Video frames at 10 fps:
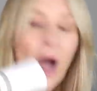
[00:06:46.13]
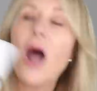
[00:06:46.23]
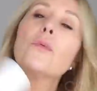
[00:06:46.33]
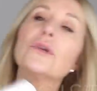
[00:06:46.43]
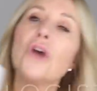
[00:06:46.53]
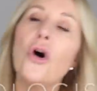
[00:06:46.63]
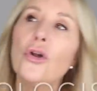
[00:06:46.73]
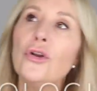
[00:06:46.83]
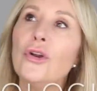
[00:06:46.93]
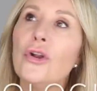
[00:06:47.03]
I was
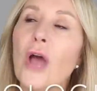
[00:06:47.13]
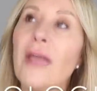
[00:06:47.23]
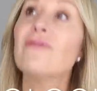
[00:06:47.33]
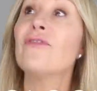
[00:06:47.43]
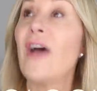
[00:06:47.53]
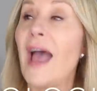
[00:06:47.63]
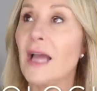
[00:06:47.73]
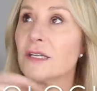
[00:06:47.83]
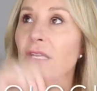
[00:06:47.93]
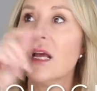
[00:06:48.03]
on, in
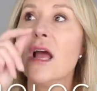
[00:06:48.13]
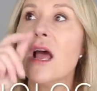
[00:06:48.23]
fact,